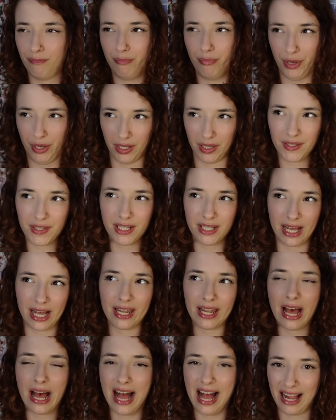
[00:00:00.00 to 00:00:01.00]
built
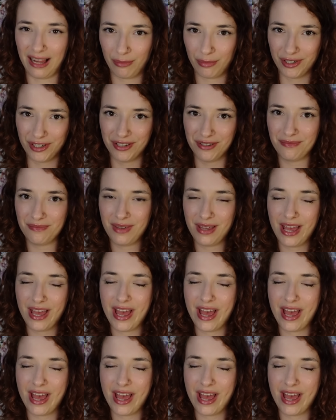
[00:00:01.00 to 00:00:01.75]
that album,